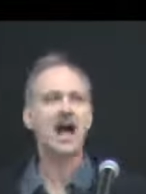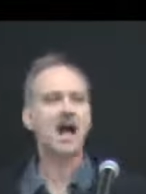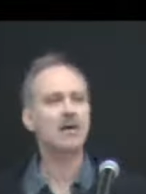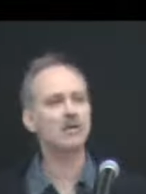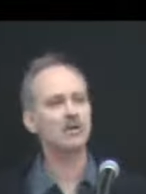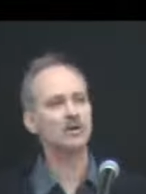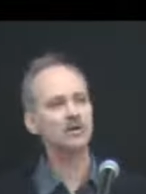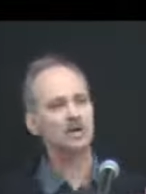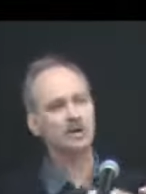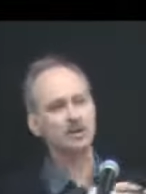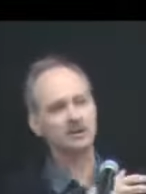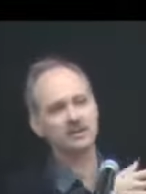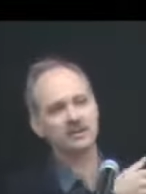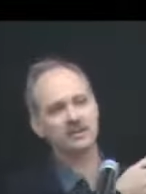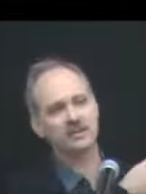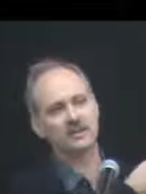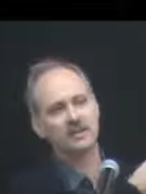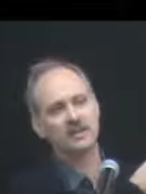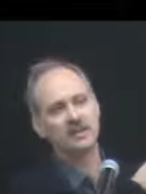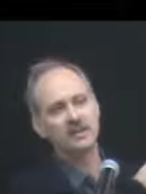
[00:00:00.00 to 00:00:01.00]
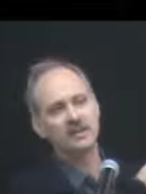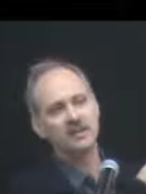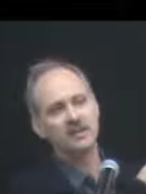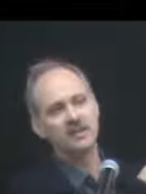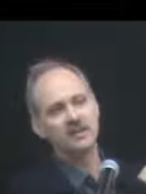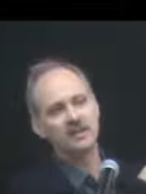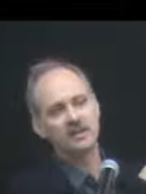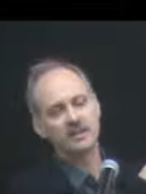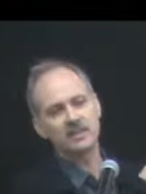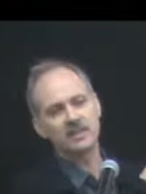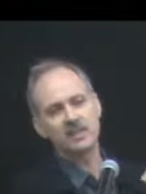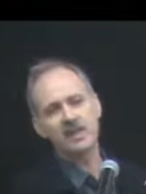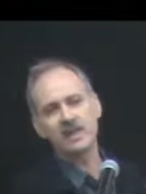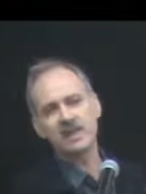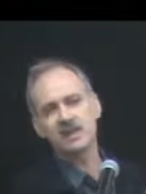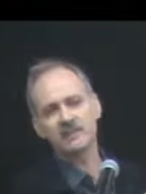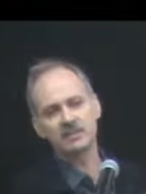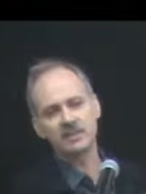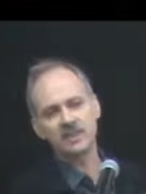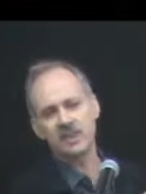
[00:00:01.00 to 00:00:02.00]
I will go to the, the
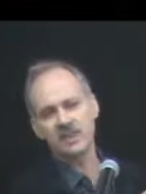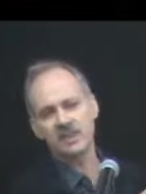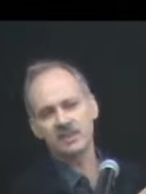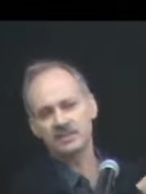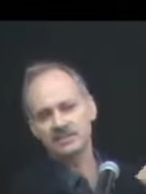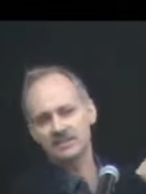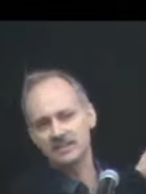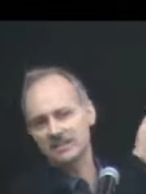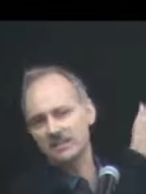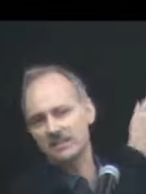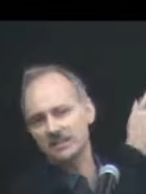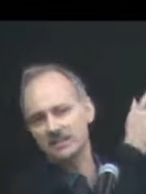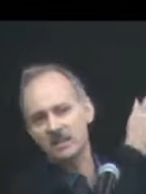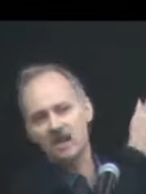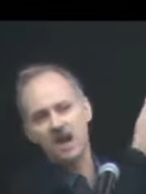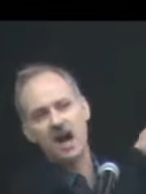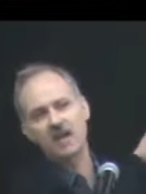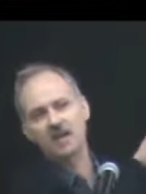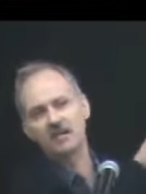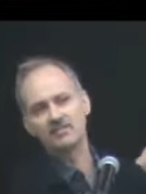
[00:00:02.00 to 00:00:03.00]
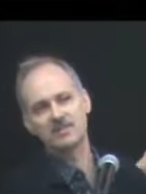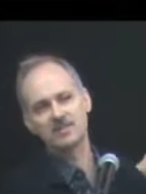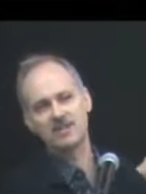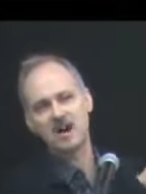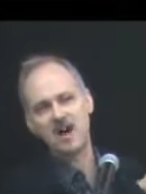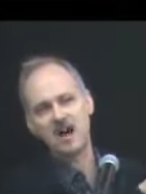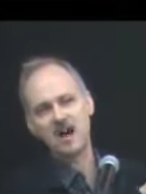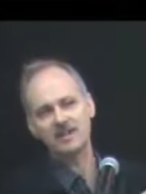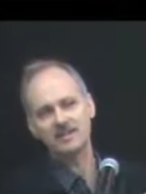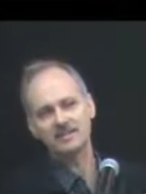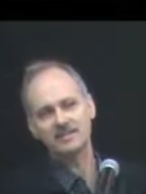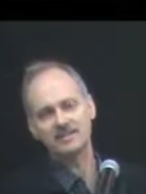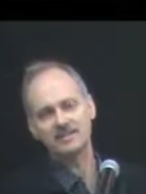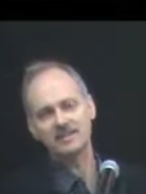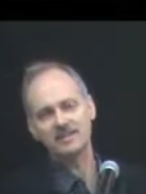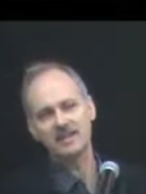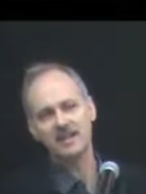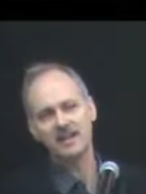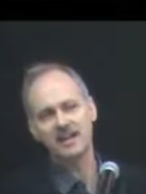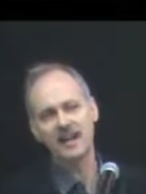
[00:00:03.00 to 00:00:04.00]
King of kings and the God of
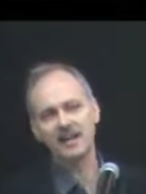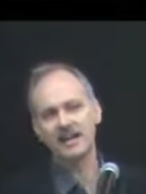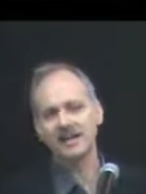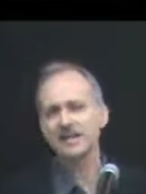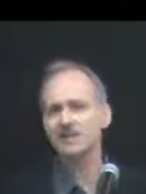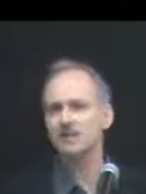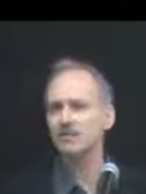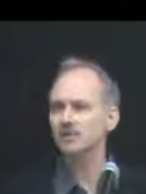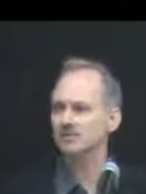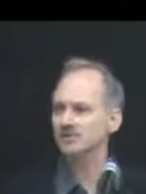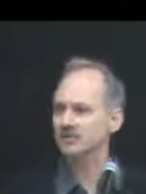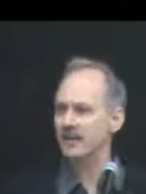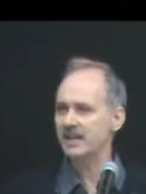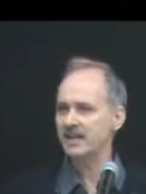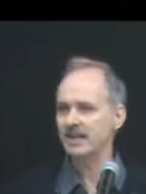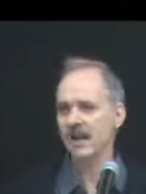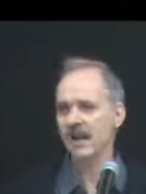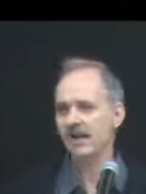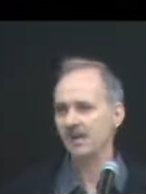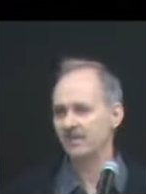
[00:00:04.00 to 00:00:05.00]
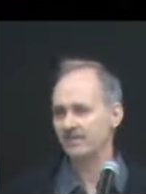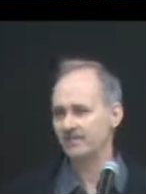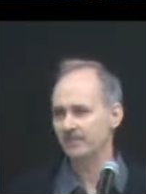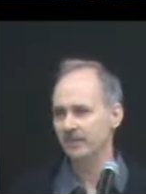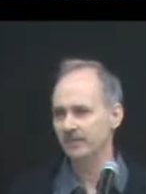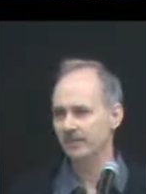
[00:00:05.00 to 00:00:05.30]
gods, and he will take care of